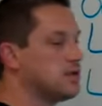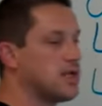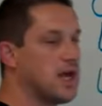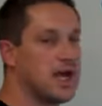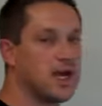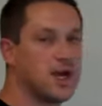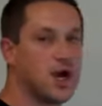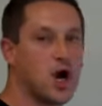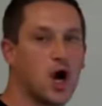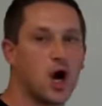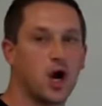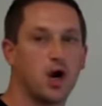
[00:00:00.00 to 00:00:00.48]

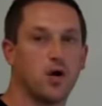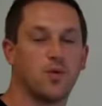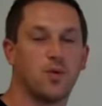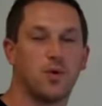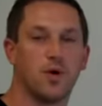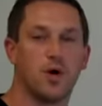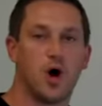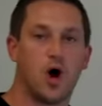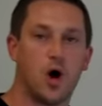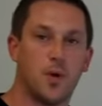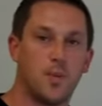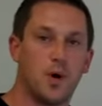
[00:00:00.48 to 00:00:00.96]
Take heart,
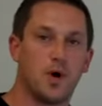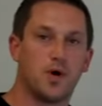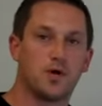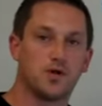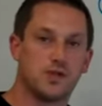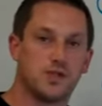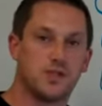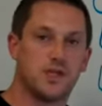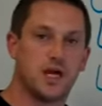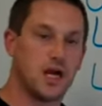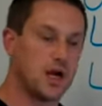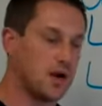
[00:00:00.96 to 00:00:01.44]
we're
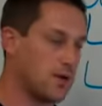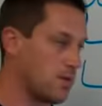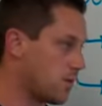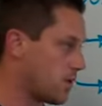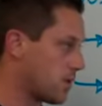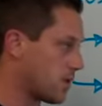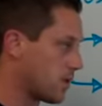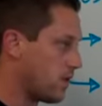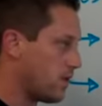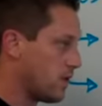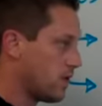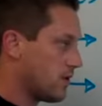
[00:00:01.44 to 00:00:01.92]
almost there.
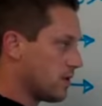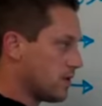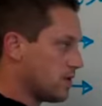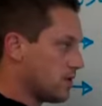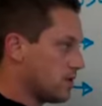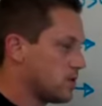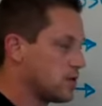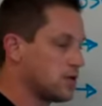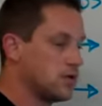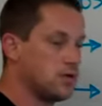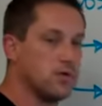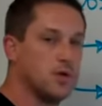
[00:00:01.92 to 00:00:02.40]
We're
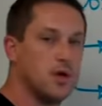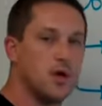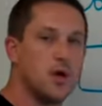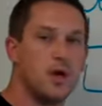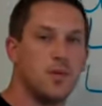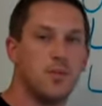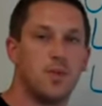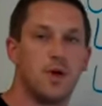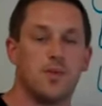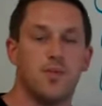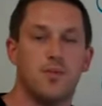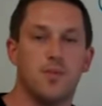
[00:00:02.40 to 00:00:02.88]
going to
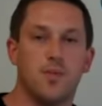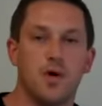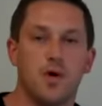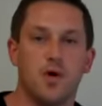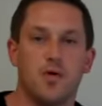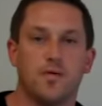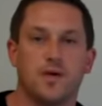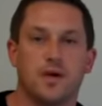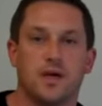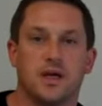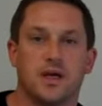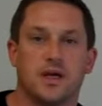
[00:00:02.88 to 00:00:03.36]
be
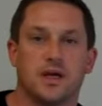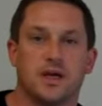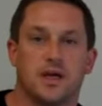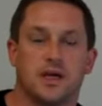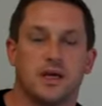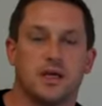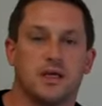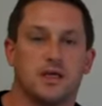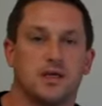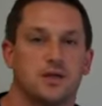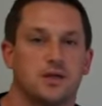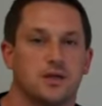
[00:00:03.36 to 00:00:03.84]
moving
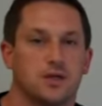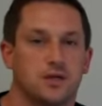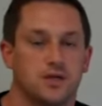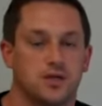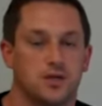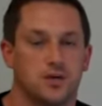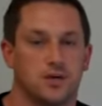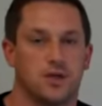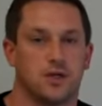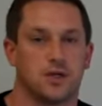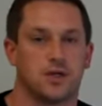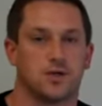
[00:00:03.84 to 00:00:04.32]

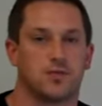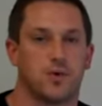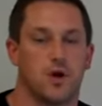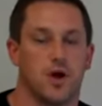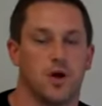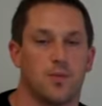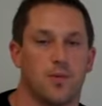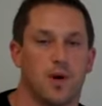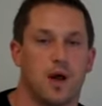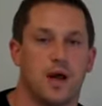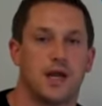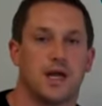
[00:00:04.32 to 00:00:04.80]
into this
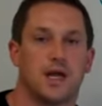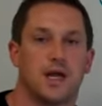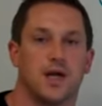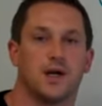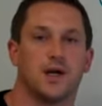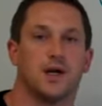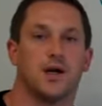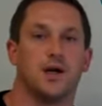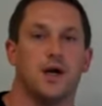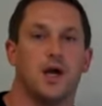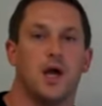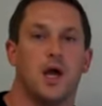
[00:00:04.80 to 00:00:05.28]
realm right
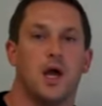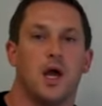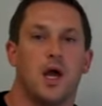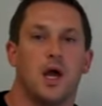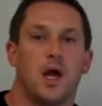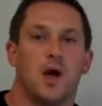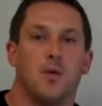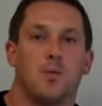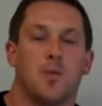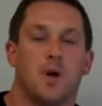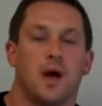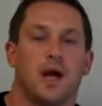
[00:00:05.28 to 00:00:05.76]
here.
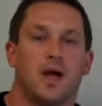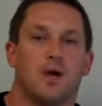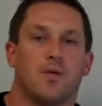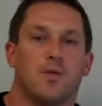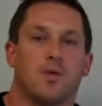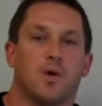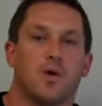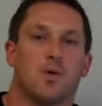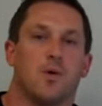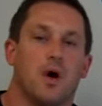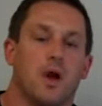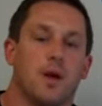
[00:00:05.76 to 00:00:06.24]
But
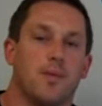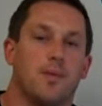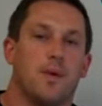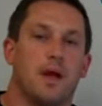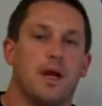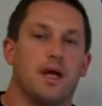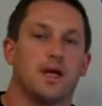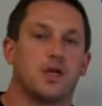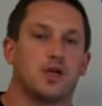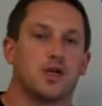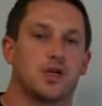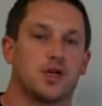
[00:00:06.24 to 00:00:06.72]
we want to
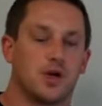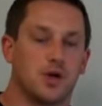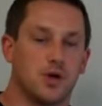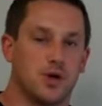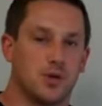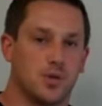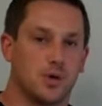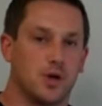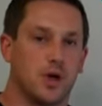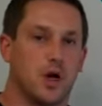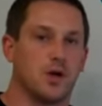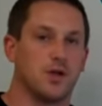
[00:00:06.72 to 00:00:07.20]
make sure
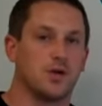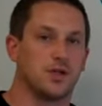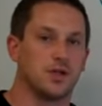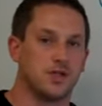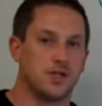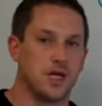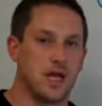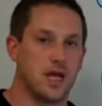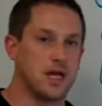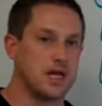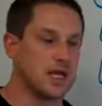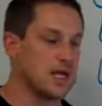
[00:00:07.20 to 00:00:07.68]
that we
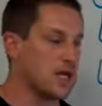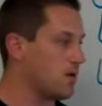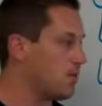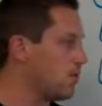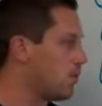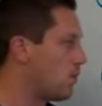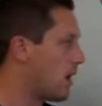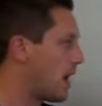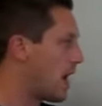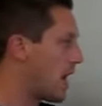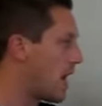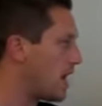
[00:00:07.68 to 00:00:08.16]
understand
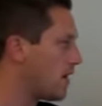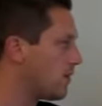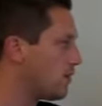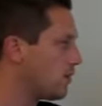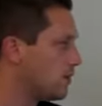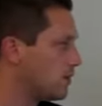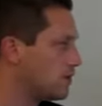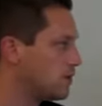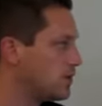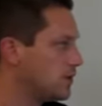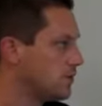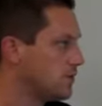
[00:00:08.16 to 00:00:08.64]
again why
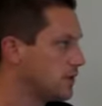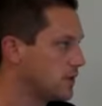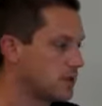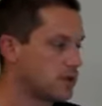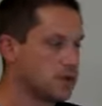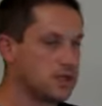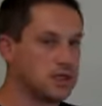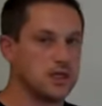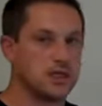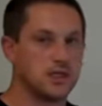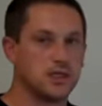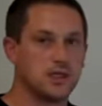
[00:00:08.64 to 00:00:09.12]
we're
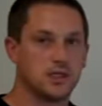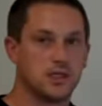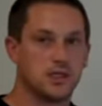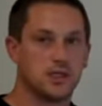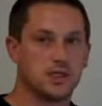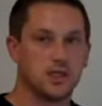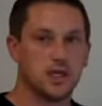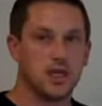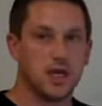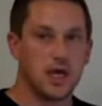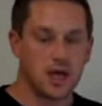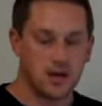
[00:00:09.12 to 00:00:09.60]
doing
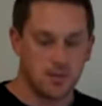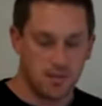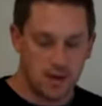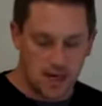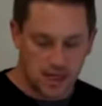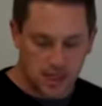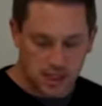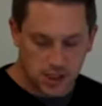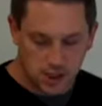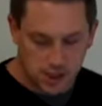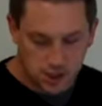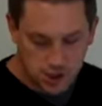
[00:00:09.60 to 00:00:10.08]
this, and
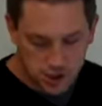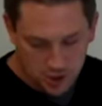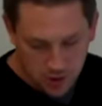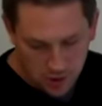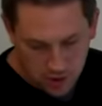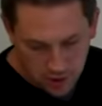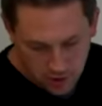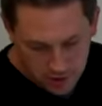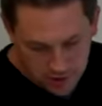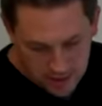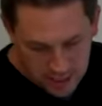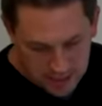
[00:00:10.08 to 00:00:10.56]
making
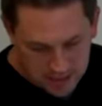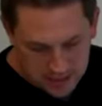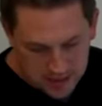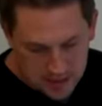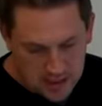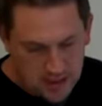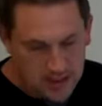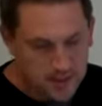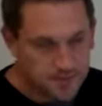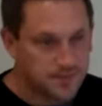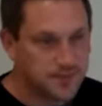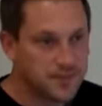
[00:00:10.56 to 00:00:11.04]
sure
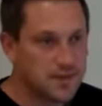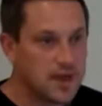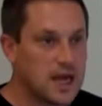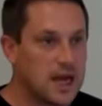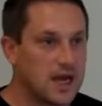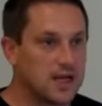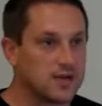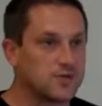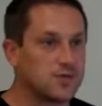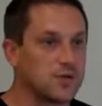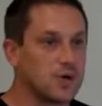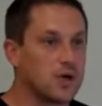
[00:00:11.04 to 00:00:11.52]
that
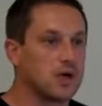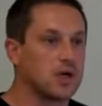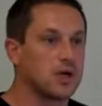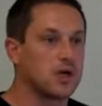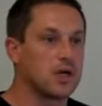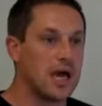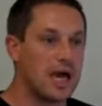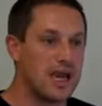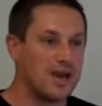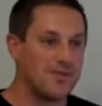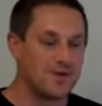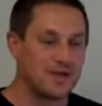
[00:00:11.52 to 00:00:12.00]
as we're
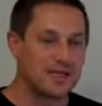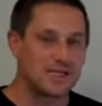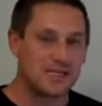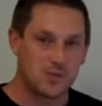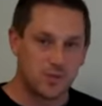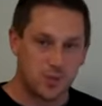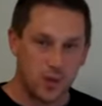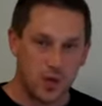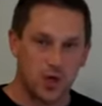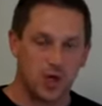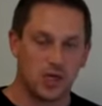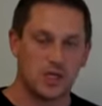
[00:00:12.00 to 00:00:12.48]
kind of
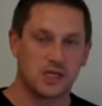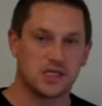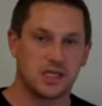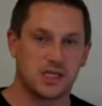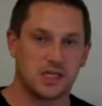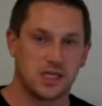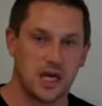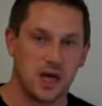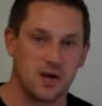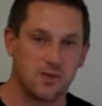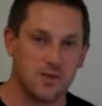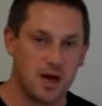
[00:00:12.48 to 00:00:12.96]

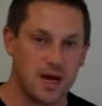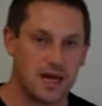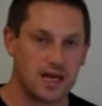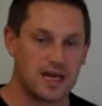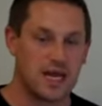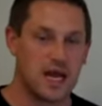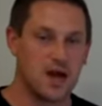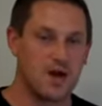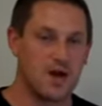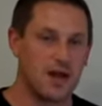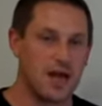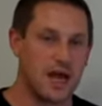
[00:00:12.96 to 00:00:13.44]
experiencing that right
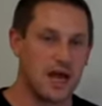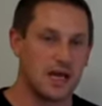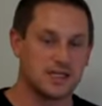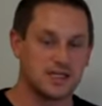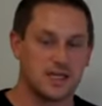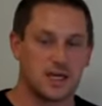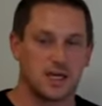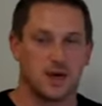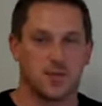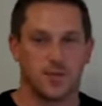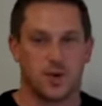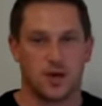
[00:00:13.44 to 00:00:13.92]
now and
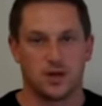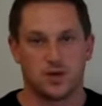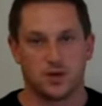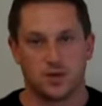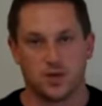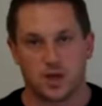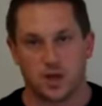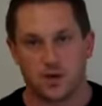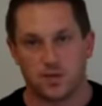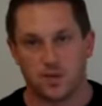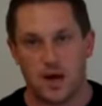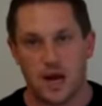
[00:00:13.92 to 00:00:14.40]
asking, am I
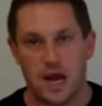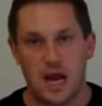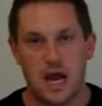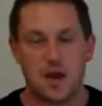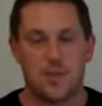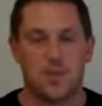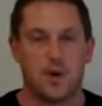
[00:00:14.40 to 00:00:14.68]
doing it right?